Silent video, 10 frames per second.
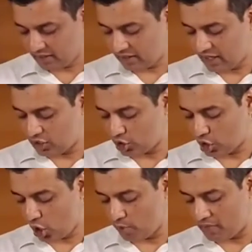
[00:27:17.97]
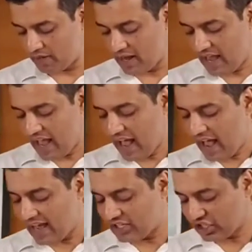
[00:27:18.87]
the King Solomon.
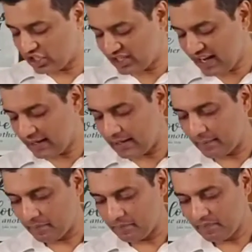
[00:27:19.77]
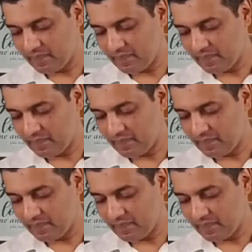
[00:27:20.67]
I said